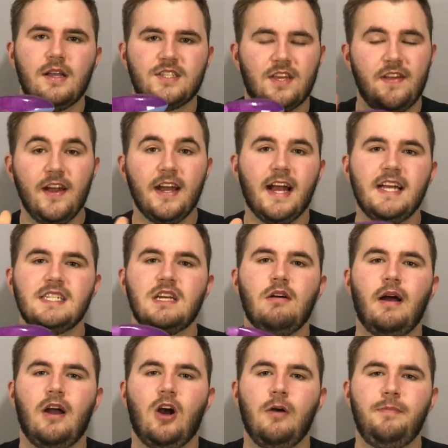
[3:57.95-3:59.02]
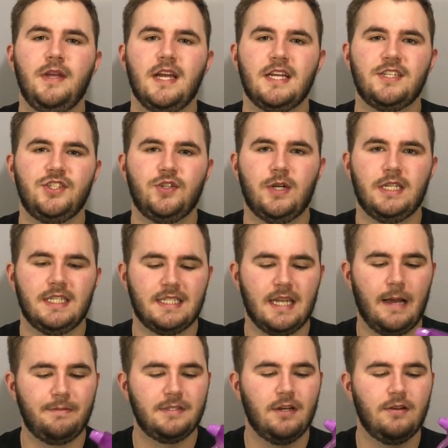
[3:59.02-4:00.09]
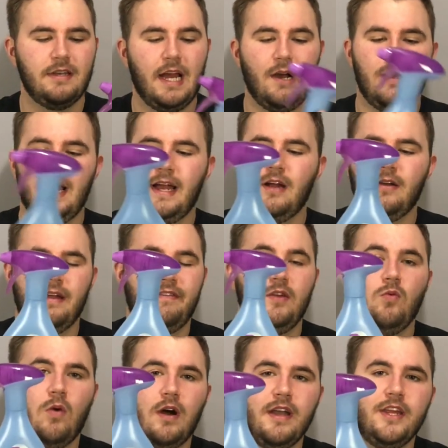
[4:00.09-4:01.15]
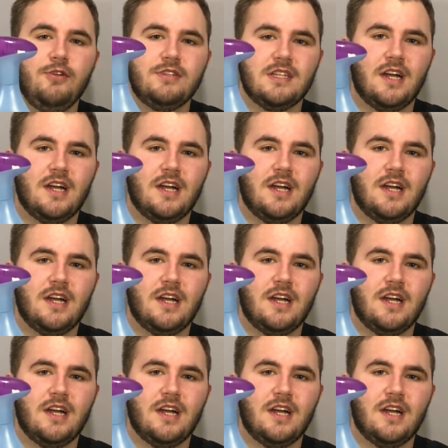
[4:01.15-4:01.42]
So there you guys go. I hope you guys enjoyed this episode. Now, I know if you want to use a